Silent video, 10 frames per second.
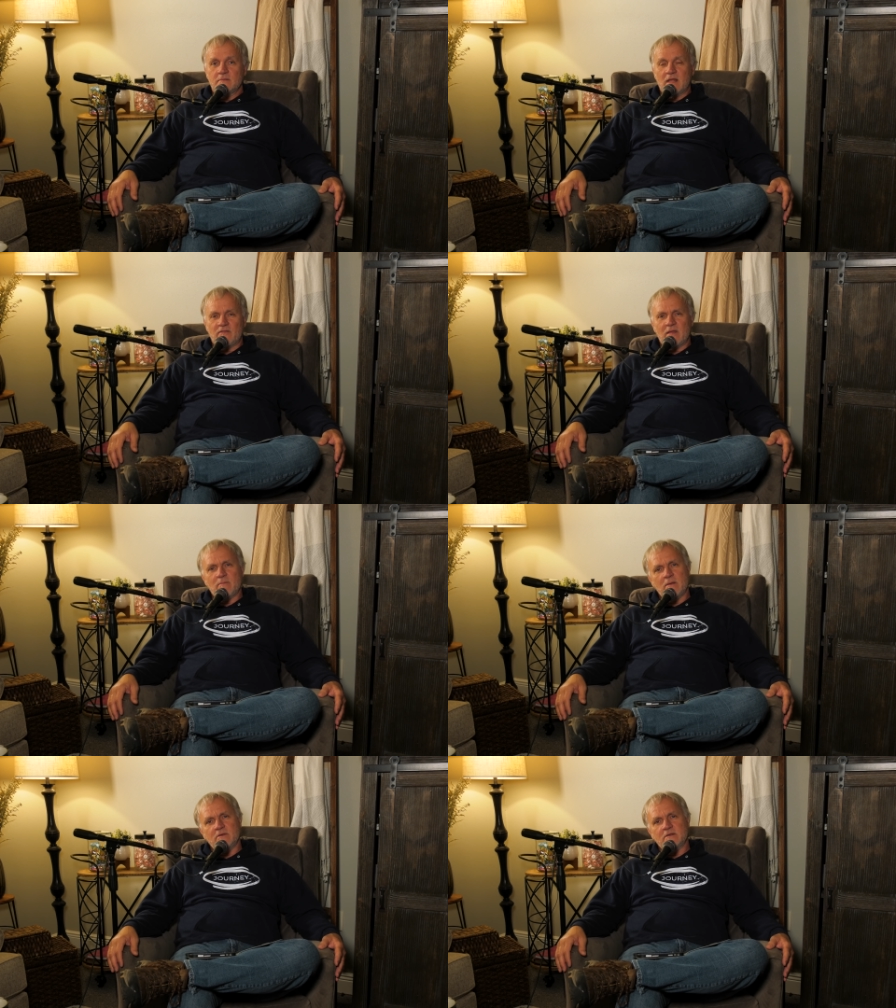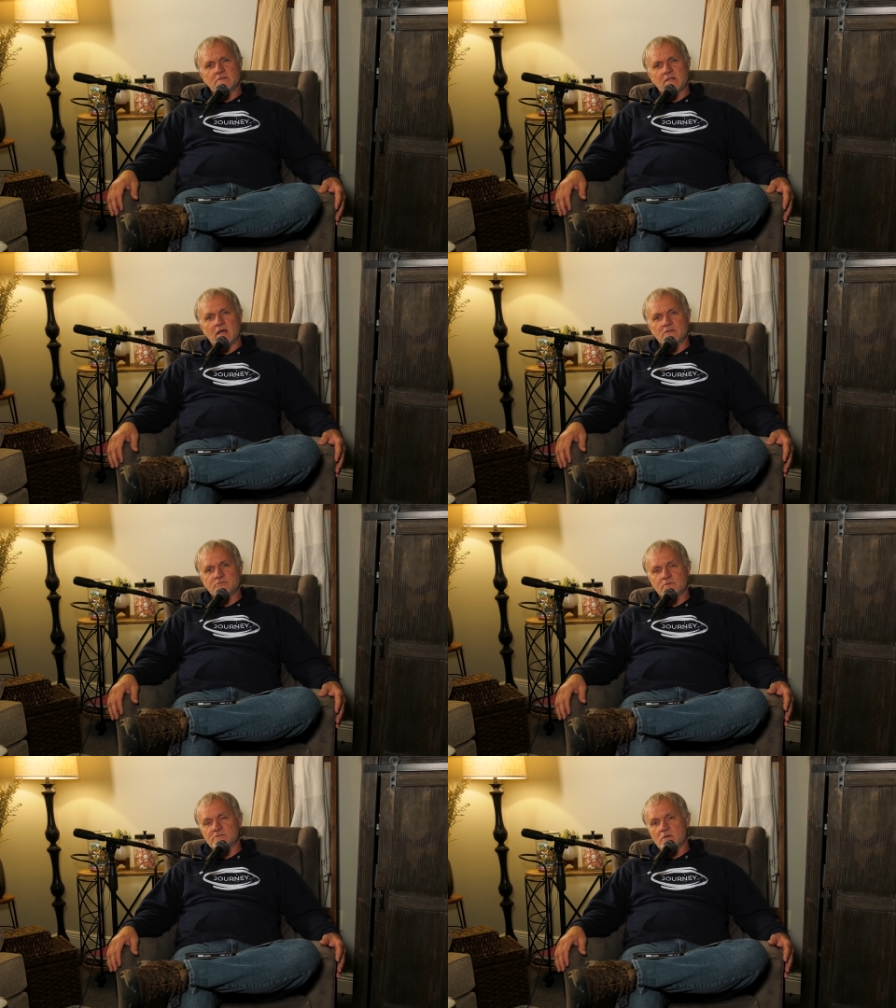I think maybe
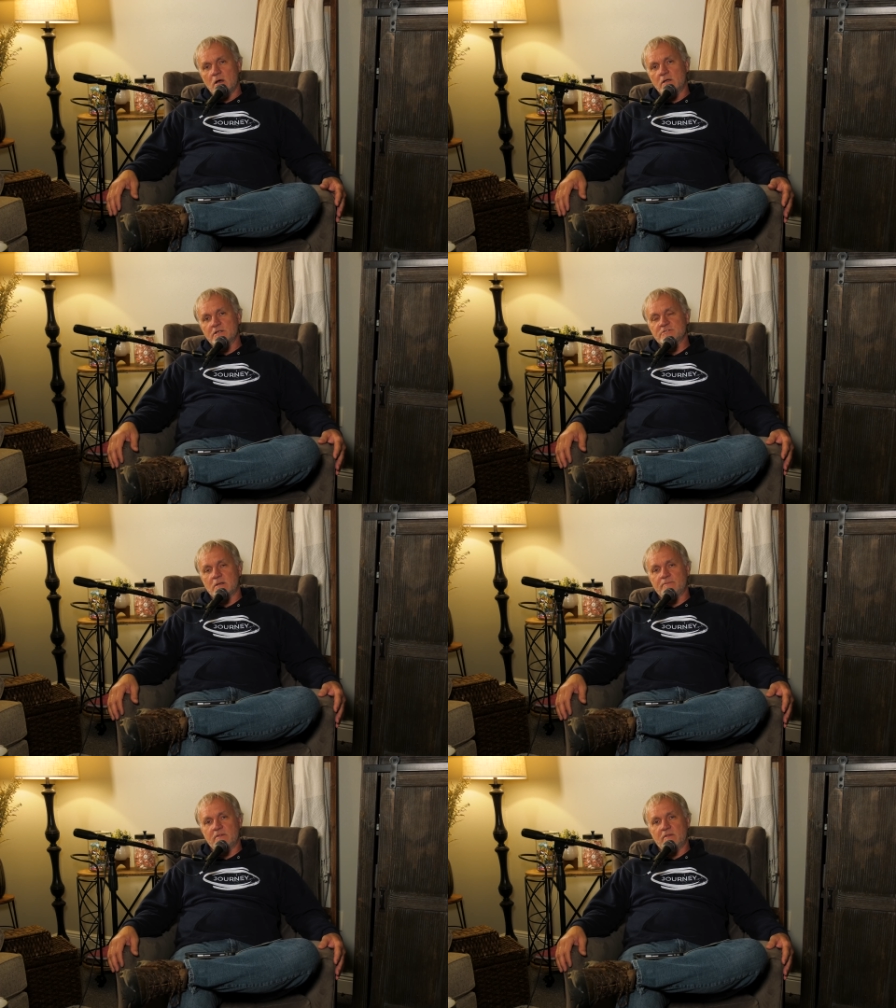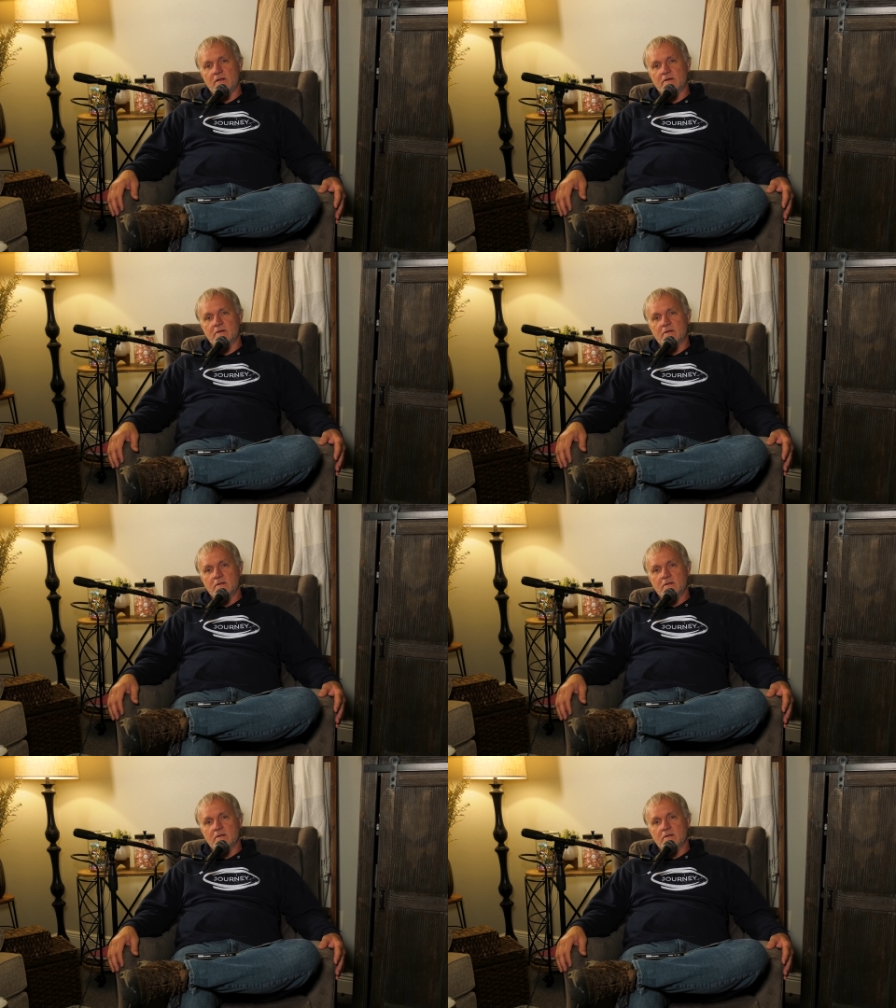Townes was on to something there